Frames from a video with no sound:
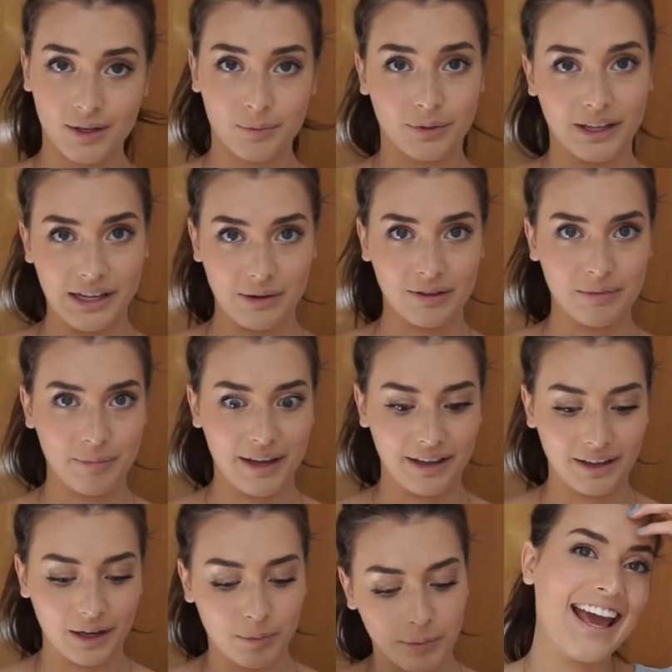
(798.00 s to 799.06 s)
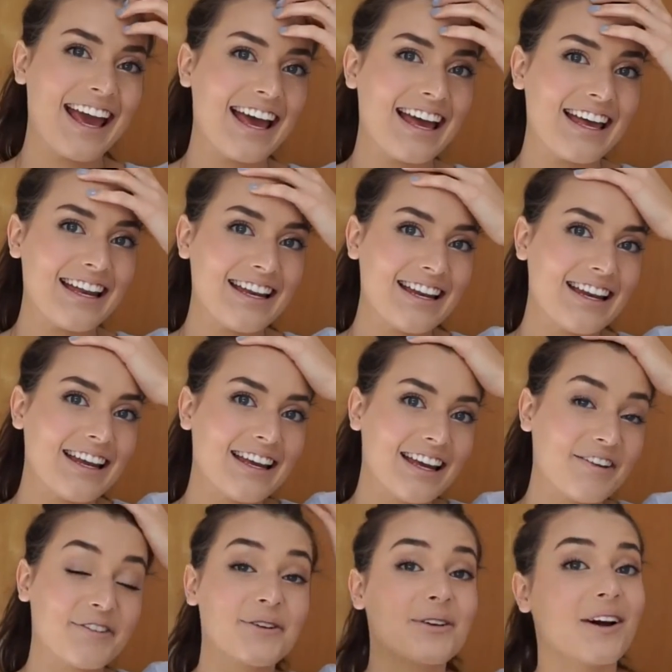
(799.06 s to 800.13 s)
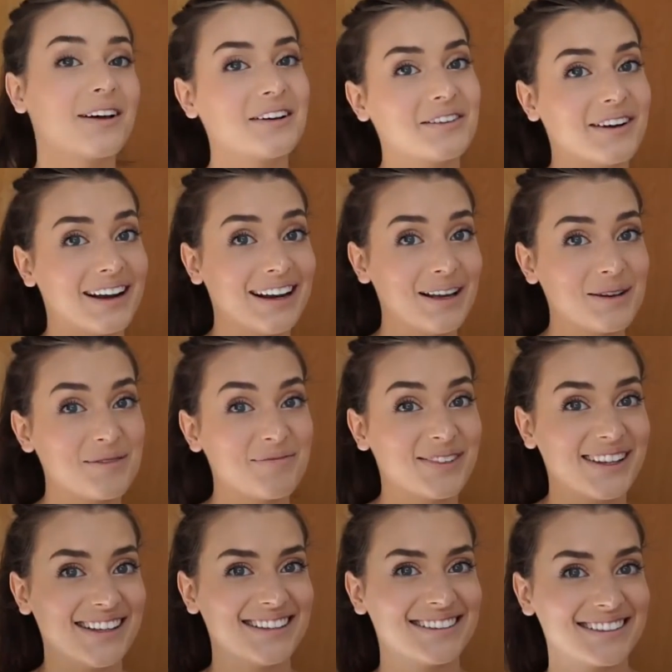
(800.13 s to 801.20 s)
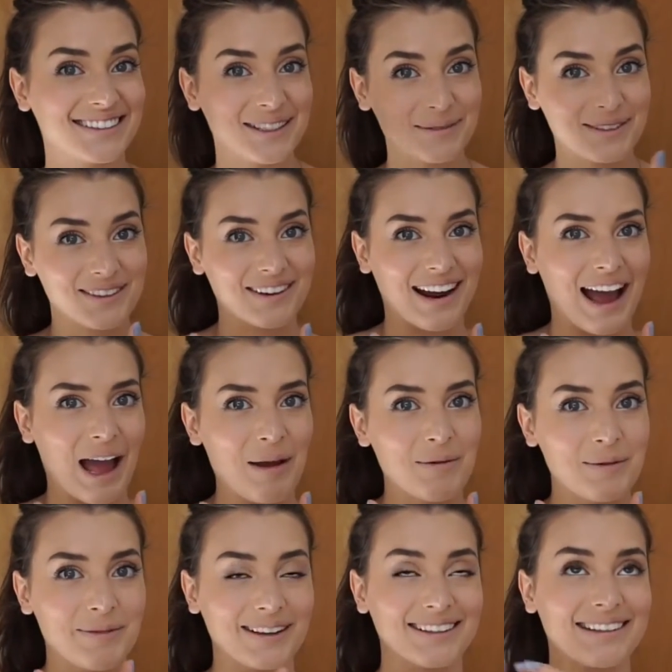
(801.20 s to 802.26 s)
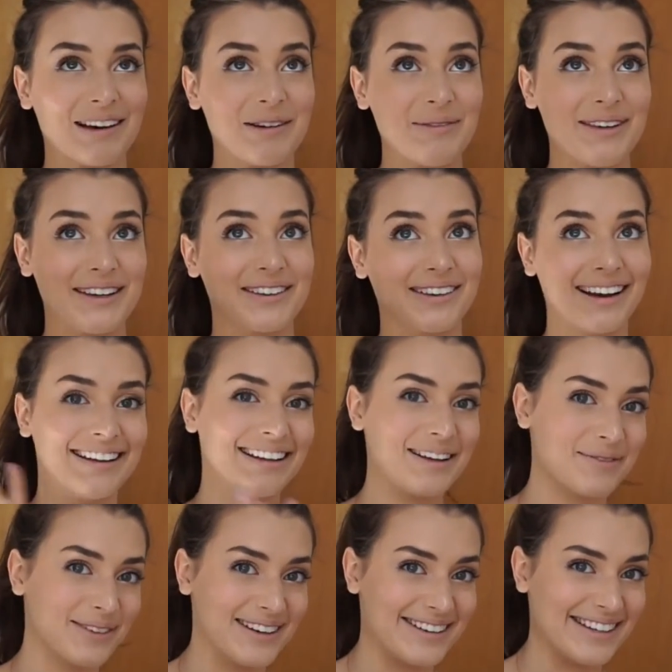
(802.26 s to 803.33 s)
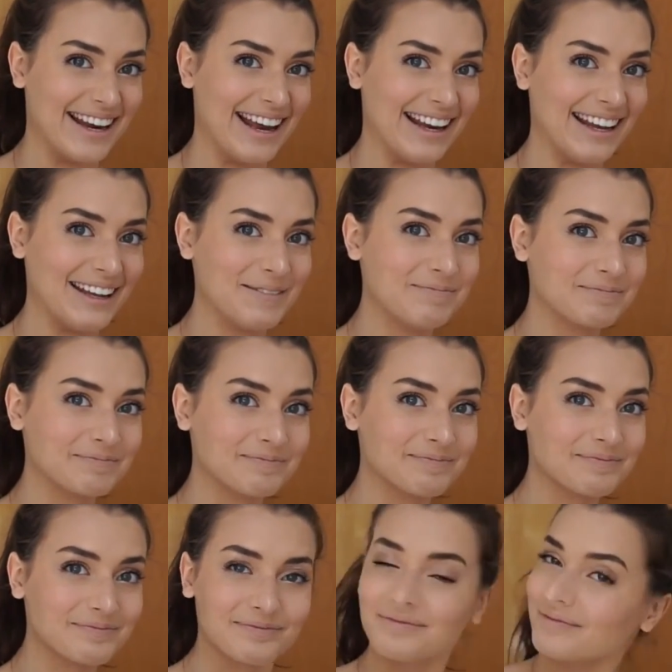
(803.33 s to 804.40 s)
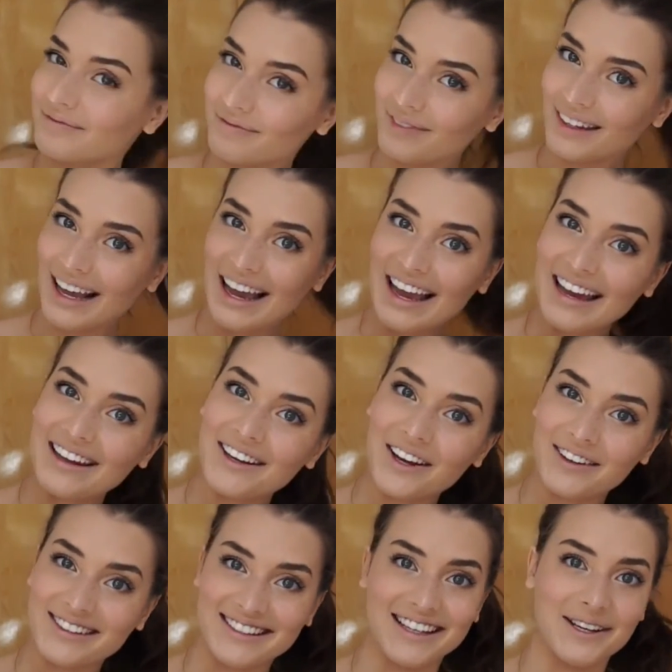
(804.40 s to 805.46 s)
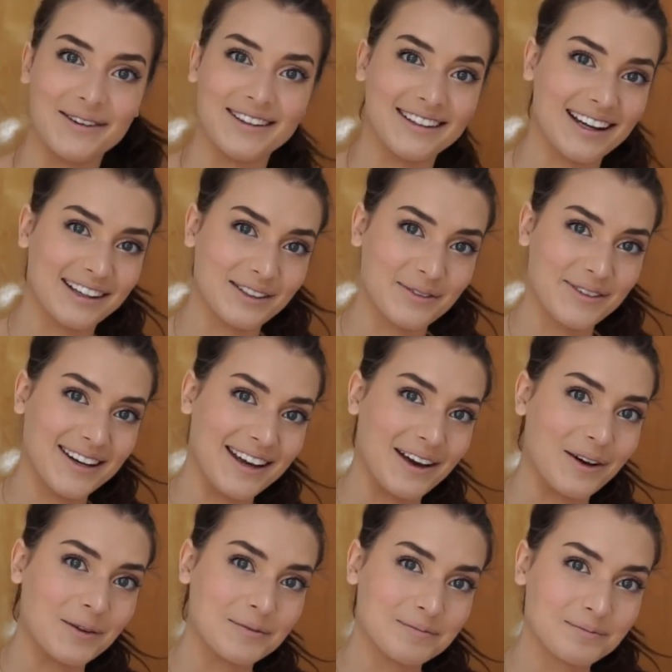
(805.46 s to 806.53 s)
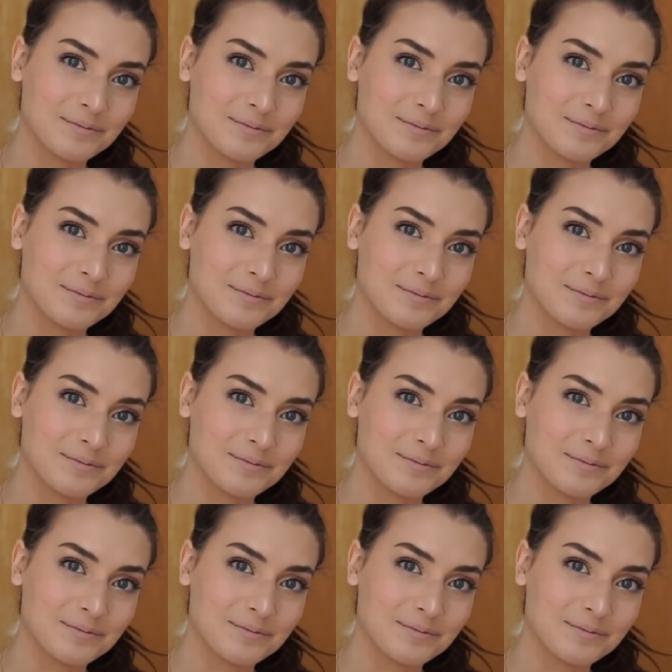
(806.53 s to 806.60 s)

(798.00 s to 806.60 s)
playing with makeup. And if you're not already, please subscribe because that would be greatly appreciated. And I'll see you in the next video.